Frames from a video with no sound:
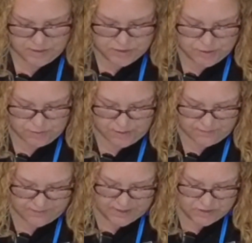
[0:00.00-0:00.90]
2
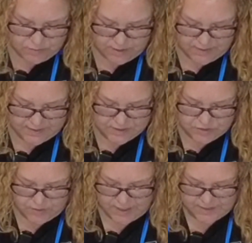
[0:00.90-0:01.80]
of each one of these
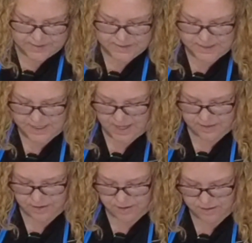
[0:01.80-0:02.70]
strands
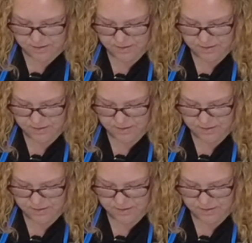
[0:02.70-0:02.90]
together.